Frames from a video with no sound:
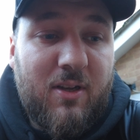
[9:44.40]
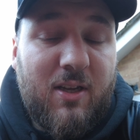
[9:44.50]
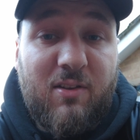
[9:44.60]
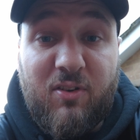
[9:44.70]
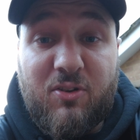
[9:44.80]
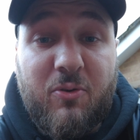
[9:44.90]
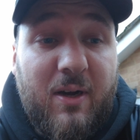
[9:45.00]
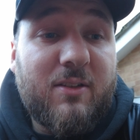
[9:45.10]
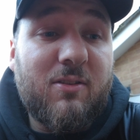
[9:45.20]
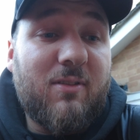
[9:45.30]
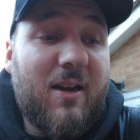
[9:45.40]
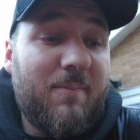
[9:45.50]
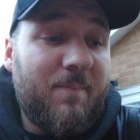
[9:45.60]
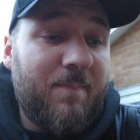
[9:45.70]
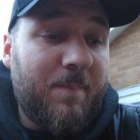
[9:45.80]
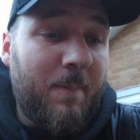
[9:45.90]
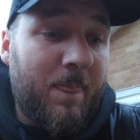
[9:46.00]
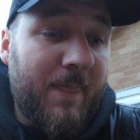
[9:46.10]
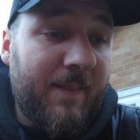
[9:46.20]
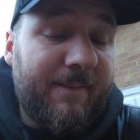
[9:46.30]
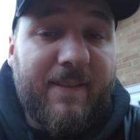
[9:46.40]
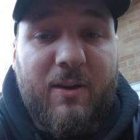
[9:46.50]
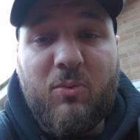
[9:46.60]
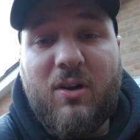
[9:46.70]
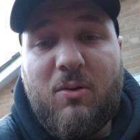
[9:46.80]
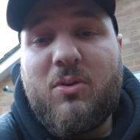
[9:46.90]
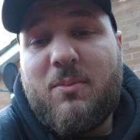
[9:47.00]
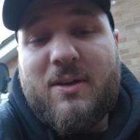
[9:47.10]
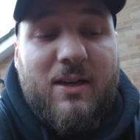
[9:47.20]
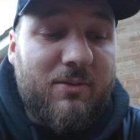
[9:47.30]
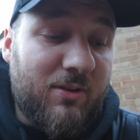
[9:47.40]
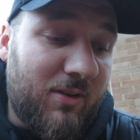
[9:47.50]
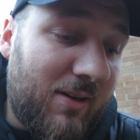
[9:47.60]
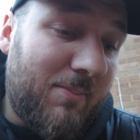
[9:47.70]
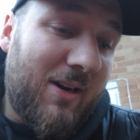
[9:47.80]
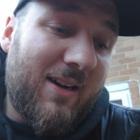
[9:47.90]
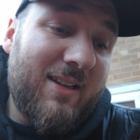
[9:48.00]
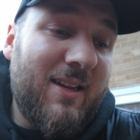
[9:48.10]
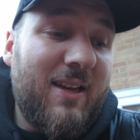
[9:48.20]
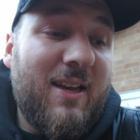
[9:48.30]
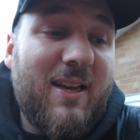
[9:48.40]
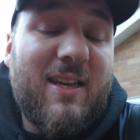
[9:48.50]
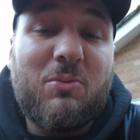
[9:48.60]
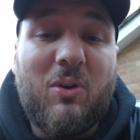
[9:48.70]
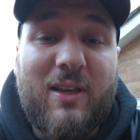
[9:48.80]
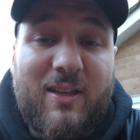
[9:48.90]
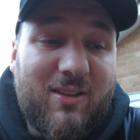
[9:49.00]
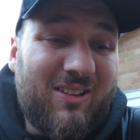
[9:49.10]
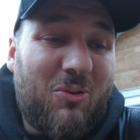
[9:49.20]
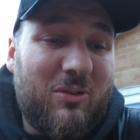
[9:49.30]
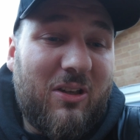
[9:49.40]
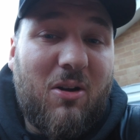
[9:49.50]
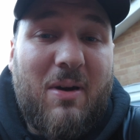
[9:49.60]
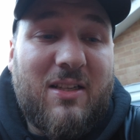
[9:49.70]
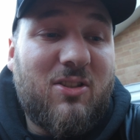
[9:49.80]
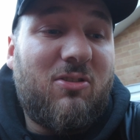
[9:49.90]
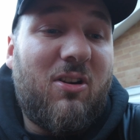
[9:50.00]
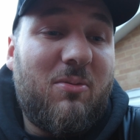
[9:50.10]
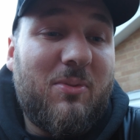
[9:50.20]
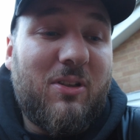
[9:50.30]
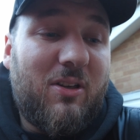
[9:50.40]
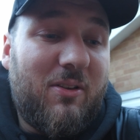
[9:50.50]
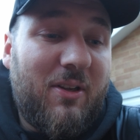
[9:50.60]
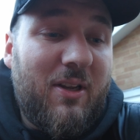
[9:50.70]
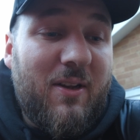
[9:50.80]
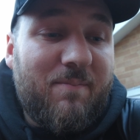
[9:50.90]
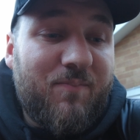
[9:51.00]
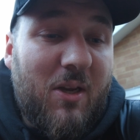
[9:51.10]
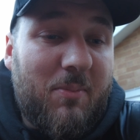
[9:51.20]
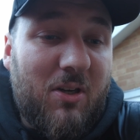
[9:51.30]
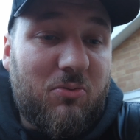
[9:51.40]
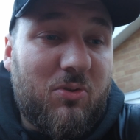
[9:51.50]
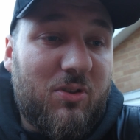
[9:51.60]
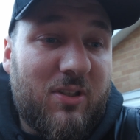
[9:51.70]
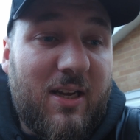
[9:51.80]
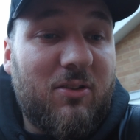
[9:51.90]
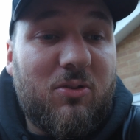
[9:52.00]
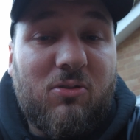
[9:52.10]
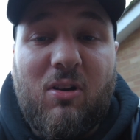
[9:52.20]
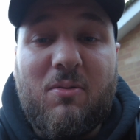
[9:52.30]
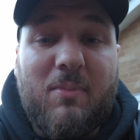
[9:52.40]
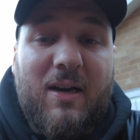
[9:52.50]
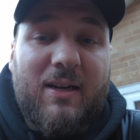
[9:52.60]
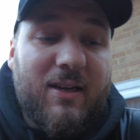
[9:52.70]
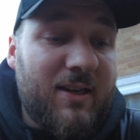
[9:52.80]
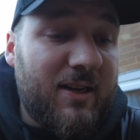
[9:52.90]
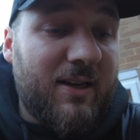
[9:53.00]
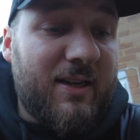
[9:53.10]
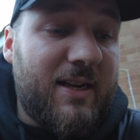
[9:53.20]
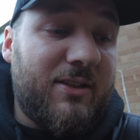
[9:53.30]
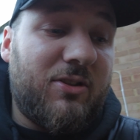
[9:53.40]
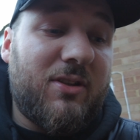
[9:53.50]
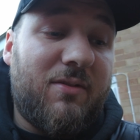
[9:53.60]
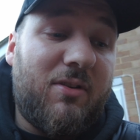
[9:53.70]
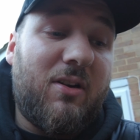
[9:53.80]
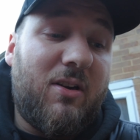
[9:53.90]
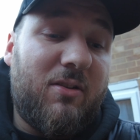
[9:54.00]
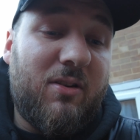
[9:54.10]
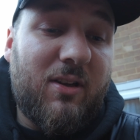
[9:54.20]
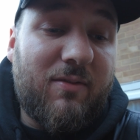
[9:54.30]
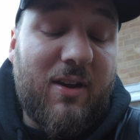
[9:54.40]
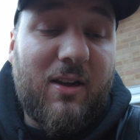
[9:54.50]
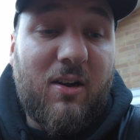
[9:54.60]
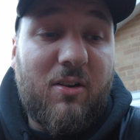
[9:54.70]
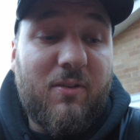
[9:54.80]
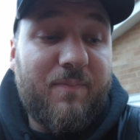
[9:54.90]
if I knew how to wrap, I would have been able to do it. But it is what it is. I don't want to go back to chrome, so I might as well just sand all the chrome back and then just give it a go.